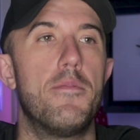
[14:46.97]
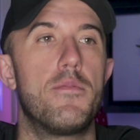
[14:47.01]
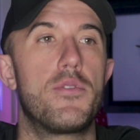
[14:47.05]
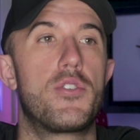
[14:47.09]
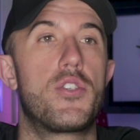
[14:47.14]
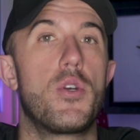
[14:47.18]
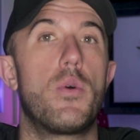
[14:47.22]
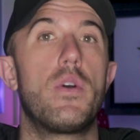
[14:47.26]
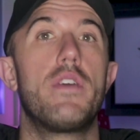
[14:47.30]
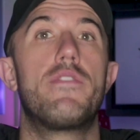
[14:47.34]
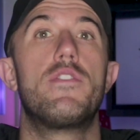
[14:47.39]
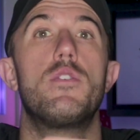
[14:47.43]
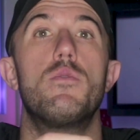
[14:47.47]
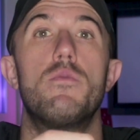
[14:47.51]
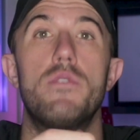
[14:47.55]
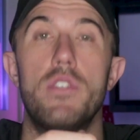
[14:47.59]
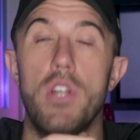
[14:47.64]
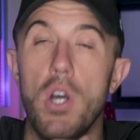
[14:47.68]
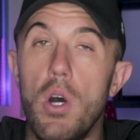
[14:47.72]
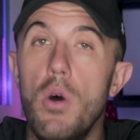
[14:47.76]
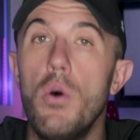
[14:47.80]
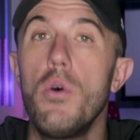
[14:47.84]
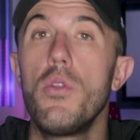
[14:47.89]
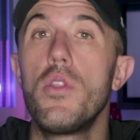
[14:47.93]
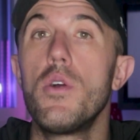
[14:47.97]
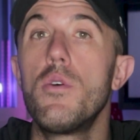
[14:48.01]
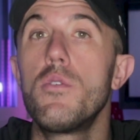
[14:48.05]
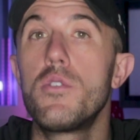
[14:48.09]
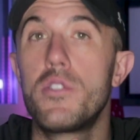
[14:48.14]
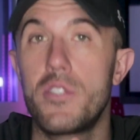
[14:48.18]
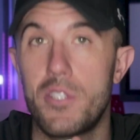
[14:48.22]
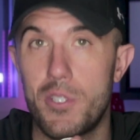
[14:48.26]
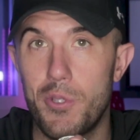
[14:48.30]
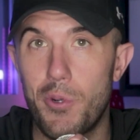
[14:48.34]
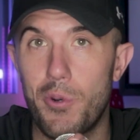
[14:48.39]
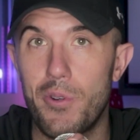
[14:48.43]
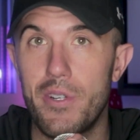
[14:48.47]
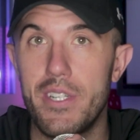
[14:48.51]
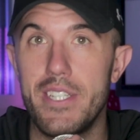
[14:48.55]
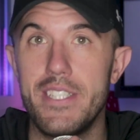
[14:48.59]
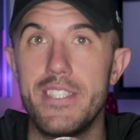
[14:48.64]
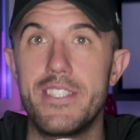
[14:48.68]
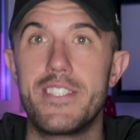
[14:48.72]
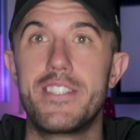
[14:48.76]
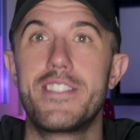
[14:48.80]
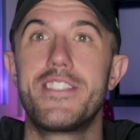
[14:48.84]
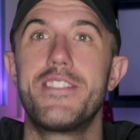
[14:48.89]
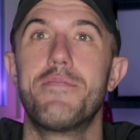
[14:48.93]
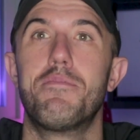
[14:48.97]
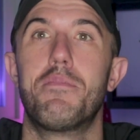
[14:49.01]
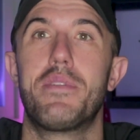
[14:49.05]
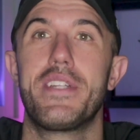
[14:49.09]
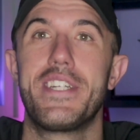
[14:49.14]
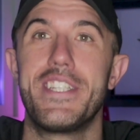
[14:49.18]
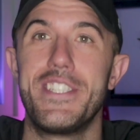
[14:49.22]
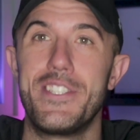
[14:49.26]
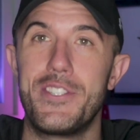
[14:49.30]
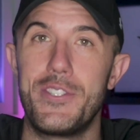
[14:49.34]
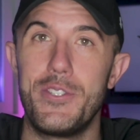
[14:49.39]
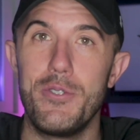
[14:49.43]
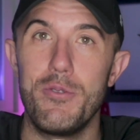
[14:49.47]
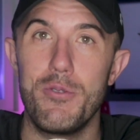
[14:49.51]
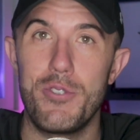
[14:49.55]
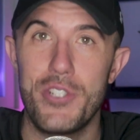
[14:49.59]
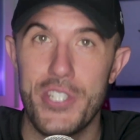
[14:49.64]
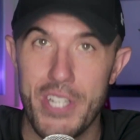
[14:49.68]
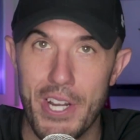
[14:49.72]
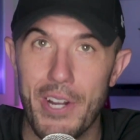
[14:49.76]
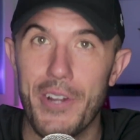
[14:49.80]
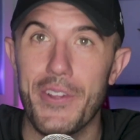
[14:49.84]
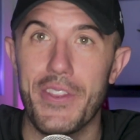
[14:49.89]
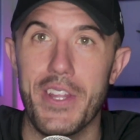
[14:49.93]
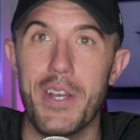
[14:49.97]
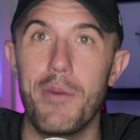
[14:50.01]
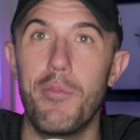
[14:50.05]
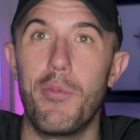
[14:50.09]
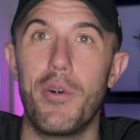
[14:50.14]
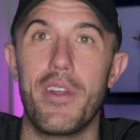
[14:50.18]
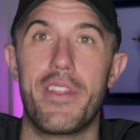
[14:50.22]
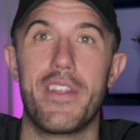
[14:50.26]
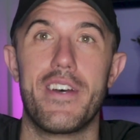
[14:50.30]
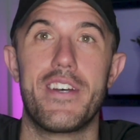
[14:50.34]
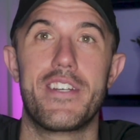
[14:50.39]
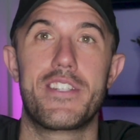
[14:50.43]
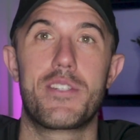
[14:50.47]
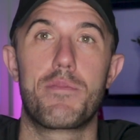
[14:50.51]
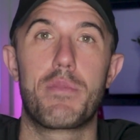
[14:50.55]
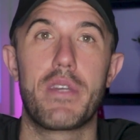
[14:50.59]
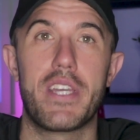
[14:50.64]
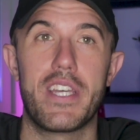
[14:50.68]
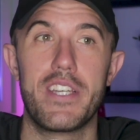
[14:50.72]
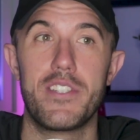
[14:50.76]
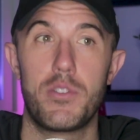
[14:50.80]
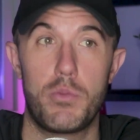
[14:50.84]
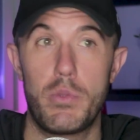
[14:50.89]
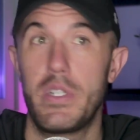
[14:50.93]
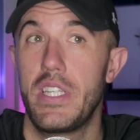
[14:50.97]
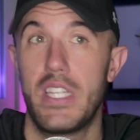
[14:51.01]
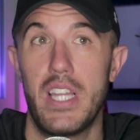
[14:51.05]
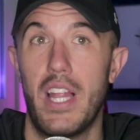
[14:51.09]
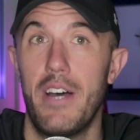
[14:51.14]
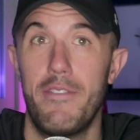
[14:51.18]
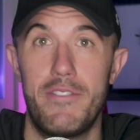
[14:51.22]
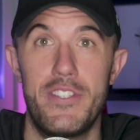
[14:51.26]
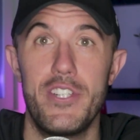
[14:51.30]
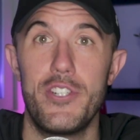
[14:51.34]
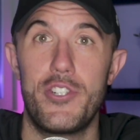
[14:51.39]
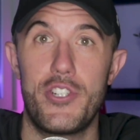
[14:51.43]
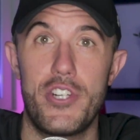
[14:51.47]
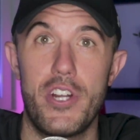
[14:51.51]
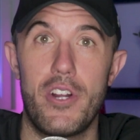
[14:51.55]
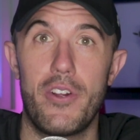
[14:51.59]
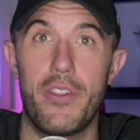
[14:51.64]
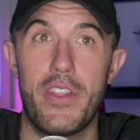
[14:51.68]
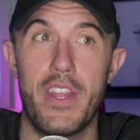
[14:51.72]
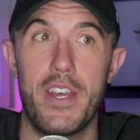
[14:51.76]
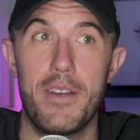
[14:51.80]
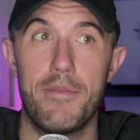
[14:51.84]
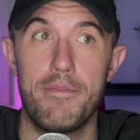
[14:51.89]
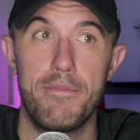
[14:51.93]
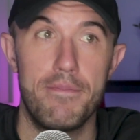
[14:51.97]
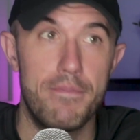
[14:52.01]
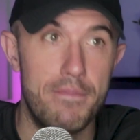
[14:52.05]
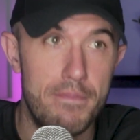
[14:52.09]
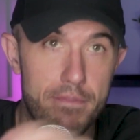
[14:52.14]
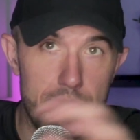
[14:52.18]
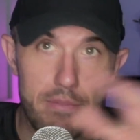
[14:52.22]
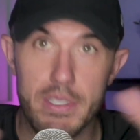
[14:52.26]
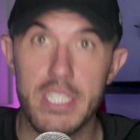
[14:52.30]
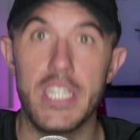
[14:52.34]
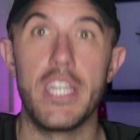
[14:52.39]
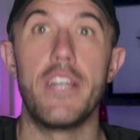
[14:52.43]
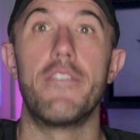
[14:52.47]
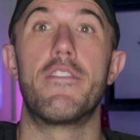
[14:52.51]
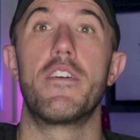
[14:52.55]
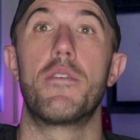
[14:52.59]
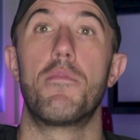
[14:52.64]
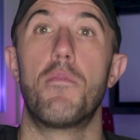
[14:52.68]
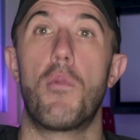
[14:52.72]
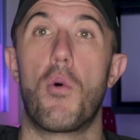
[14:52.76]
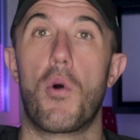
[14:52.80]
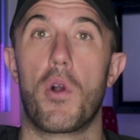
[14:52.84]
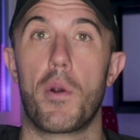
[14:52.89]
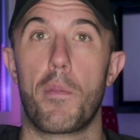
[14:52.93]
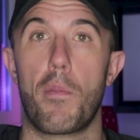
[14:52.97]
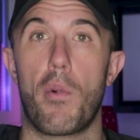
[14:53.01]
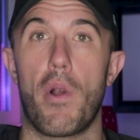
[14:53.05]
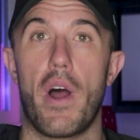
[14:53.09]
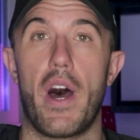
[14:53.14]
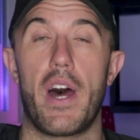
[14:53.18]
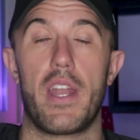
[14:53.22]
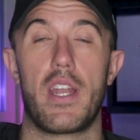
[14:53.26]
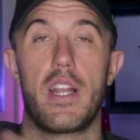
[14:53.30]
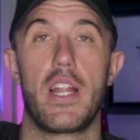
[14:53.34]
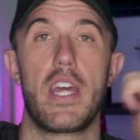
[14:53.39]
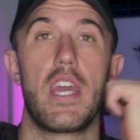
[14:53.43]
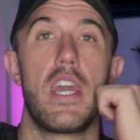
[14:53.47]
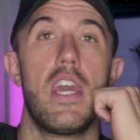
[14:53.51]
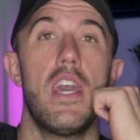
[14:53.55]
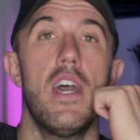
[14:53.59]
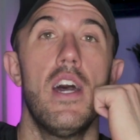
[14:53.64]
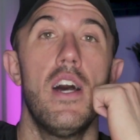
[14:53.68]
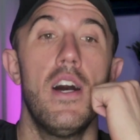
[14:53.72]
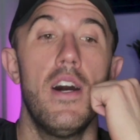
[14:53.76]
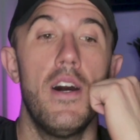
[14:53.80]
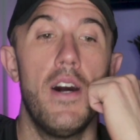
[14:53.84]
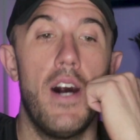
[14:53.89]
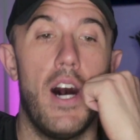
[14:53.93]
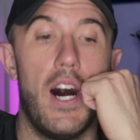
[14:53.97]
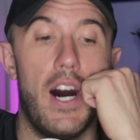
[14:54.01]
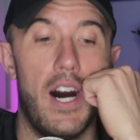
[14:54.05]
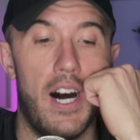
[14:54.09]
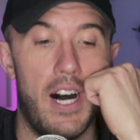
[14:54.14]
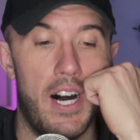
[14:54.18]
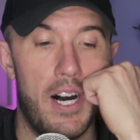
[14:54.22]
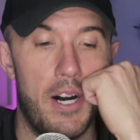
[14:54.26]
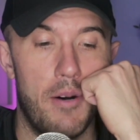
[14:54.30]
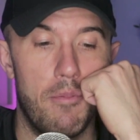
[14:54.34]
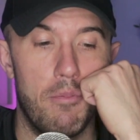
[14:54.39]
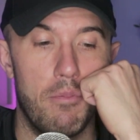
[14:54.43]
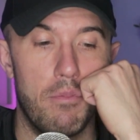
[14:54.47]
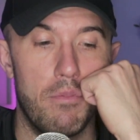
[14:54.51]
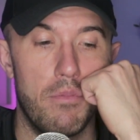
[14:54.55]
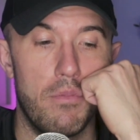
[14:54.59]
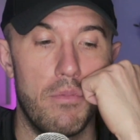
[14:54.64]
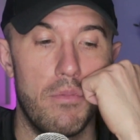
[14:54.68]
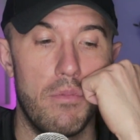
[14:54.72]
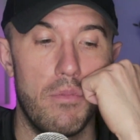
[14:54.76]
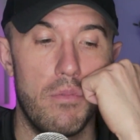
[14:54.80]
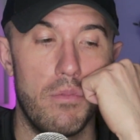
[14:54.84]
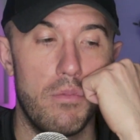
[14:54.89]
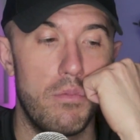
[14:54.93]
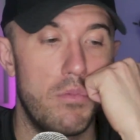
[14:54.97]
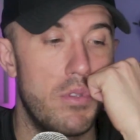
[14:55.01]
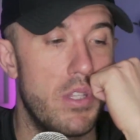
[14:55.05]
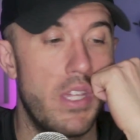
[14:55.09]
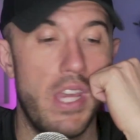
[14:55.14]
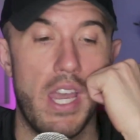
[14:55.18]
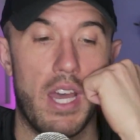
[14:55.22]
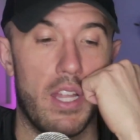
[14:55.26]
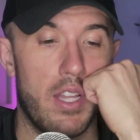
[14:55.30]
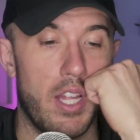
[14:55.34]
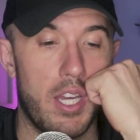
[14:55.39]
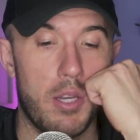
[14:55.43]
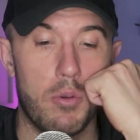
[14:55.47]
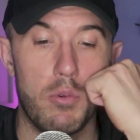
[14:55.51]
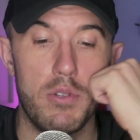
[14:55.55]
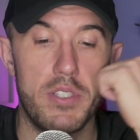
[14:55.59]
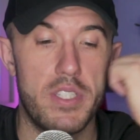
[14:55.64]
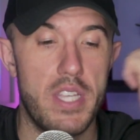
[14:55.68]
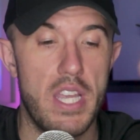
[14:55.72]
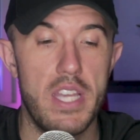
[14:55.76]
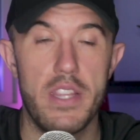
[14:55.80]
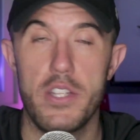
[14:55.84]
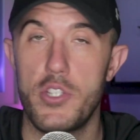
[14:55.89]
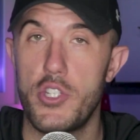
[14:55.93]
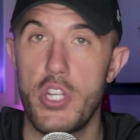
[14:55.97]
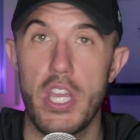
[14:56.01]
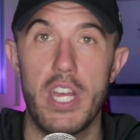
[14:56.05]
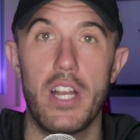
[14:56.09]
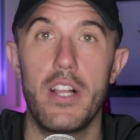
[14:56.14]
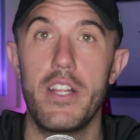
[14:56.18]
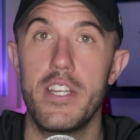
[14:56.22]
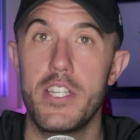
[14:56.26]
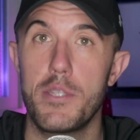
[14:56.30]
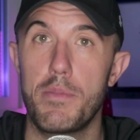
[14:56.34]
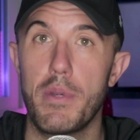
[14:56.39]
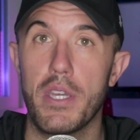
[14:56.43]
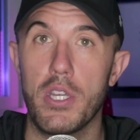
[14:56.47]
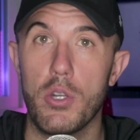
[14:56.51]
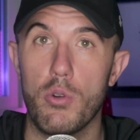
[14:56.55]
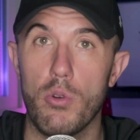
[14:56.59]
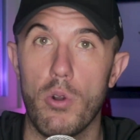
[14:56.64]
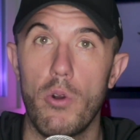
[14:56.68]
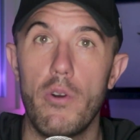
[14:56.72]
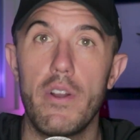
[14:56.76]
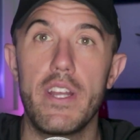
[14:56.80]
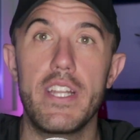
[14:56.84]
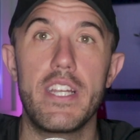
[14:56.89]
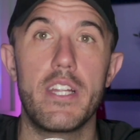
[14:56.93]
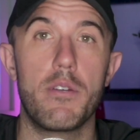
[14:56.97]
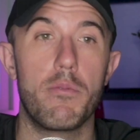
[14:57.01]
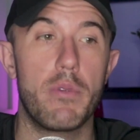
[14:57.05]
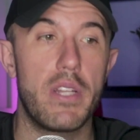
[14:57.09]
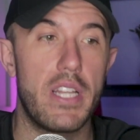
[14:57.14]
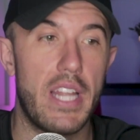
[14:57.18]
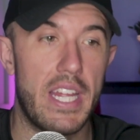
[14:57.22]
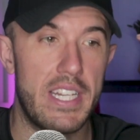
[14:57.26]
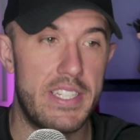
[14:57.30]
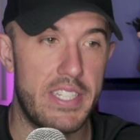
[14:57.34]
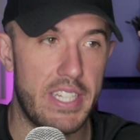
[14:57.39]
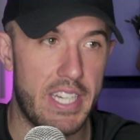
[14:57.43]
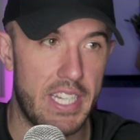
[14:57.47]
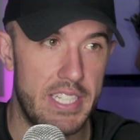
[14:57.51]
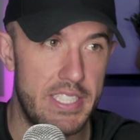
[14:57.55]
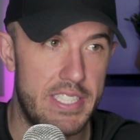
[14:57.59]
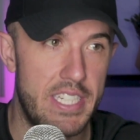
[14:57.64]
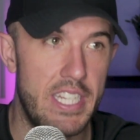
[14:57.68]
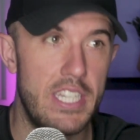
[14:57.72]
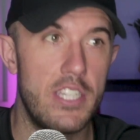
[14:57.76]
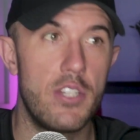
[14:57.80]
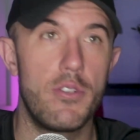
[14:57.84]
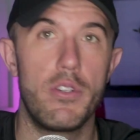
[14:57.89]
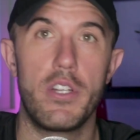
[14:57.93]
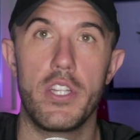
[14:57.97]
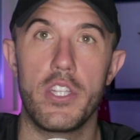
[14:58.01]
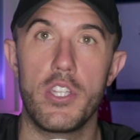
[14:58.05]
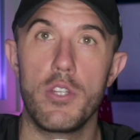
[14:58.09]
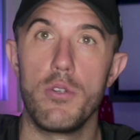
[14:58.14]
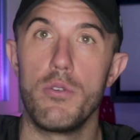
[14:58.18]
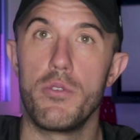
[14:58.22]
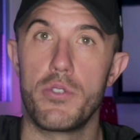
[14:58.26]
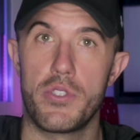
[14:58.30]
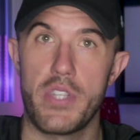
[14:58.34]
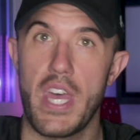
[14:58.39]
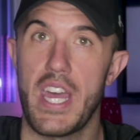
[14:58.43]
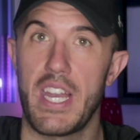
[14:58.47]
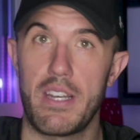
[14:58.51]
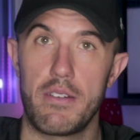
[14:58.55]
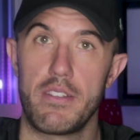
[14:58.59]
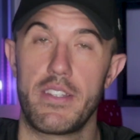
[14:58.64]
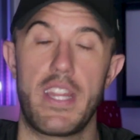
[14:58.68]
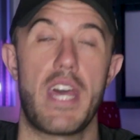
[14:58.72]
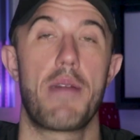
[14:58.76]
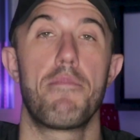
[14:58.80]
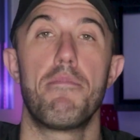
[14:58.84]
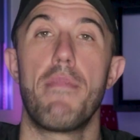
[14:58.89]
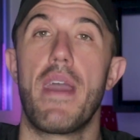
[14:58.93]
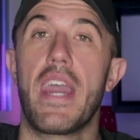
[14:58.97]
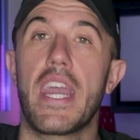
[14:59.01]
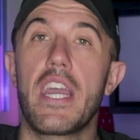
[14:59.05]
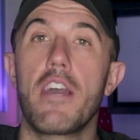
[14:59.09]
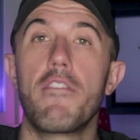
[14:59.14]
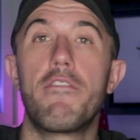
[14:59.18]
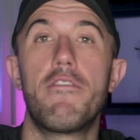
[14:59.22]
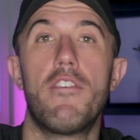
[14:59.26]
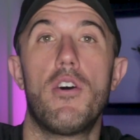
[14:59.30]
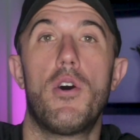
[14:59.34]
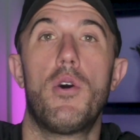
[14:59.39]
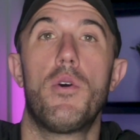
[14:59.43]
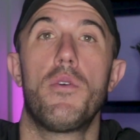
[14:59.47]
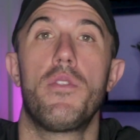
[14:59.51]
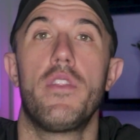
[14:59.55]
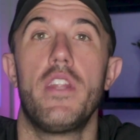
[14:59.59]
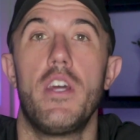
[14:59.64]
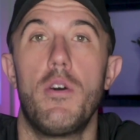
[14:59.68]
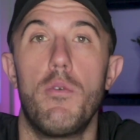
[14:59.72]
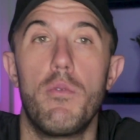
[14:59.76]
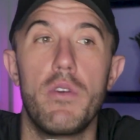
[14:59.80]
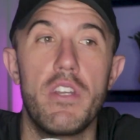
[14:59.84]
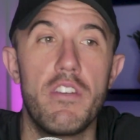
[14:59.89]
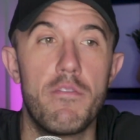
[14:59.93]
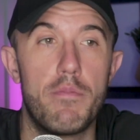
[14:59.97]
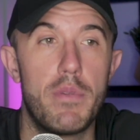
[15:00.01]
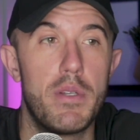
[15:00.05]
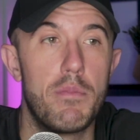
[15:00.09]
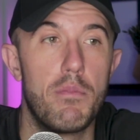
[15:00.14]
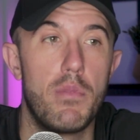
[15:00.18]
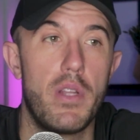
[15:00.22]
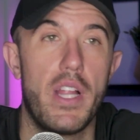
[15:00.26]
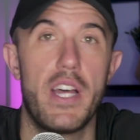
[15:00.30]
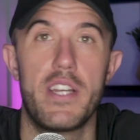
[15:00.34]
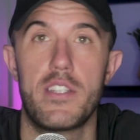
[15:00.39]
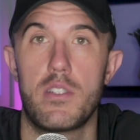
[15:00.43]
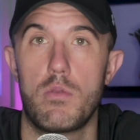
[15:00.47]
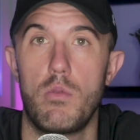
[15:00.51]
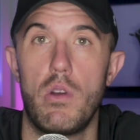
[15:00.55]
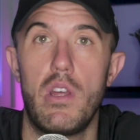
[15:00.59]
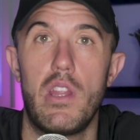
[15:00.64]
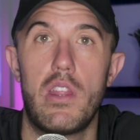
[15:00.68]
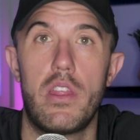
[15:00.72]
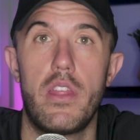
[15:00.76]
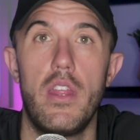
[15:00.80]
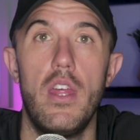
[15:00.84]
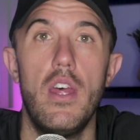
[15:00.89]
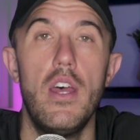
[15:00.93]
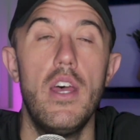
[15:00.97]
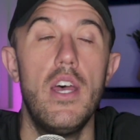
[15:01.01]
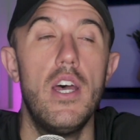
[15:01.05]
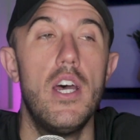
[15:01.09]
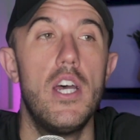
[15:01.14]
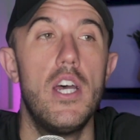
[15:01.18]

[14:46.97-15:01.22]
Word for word: So if you know those stories, please do share them with us because we'd love to share them even more broadly. Yeah, like we say, the channel has been growing and we'd like to continue to use that megaphone that we've been blessed with